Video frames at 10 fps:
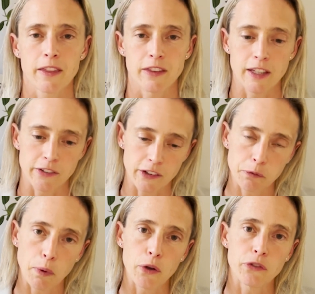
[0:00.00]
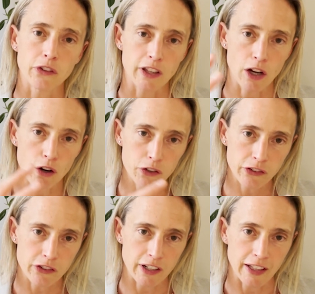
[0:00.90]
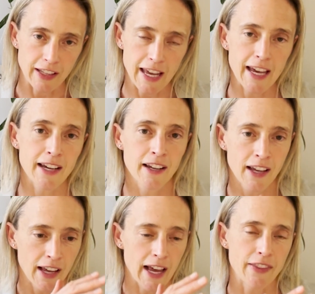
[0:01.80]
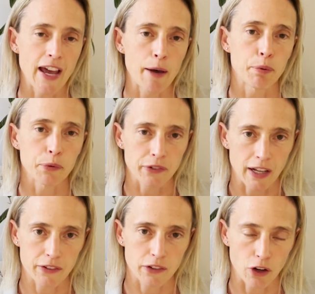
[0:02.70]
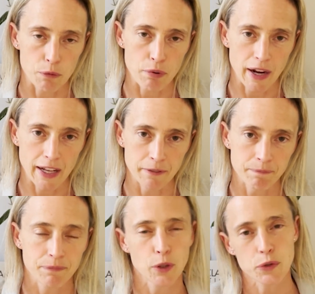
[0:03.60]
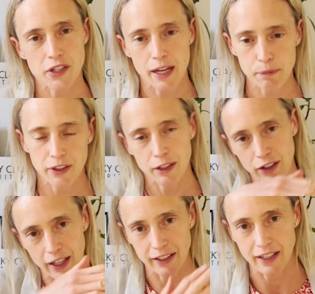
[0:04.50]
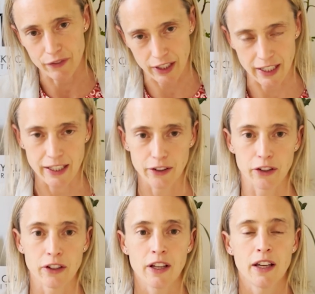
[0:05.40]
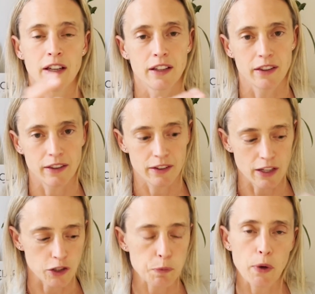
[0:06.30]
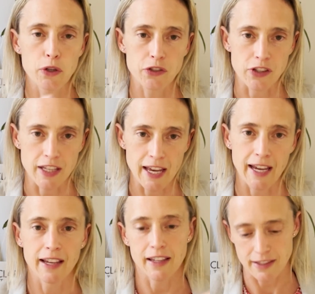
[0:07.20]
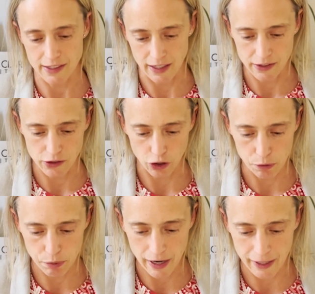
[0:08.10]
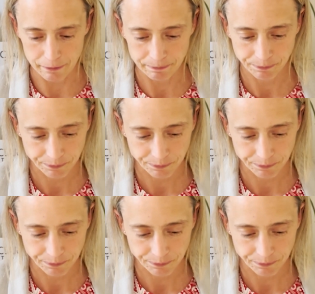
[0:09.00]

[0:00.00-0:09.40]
it's exposed to the oxygen in the air and the apple starts to go brown. Or same thing, you cut an avocado, exposed to the air, it starts to go brown.